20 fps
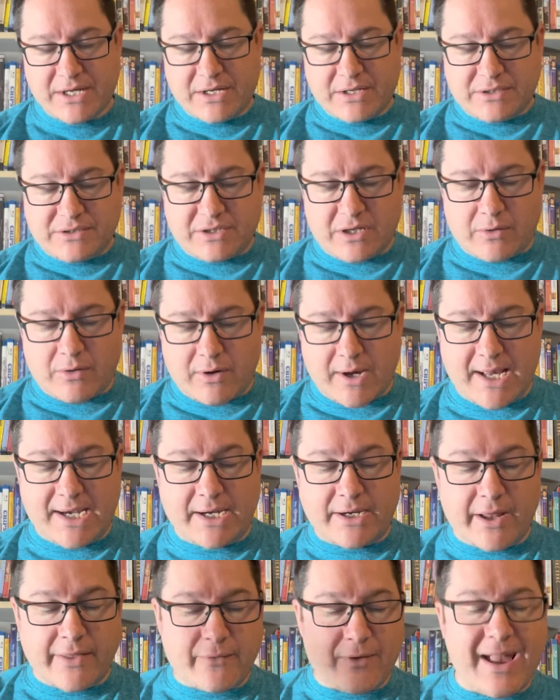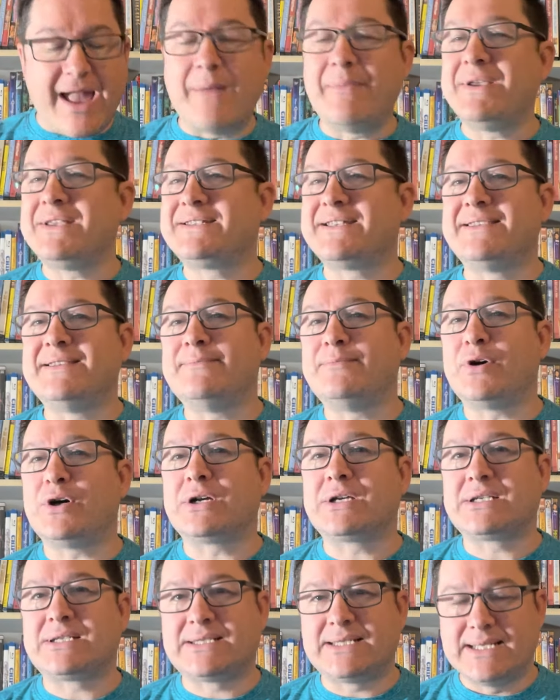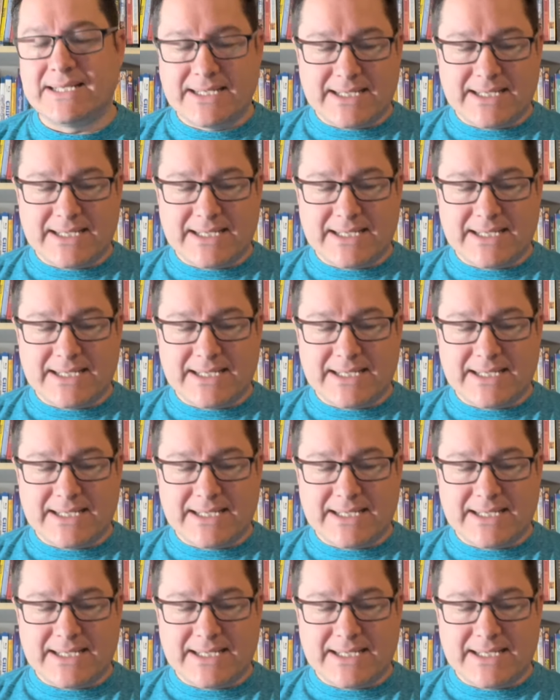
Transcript: So, all right, another Emmys in the books.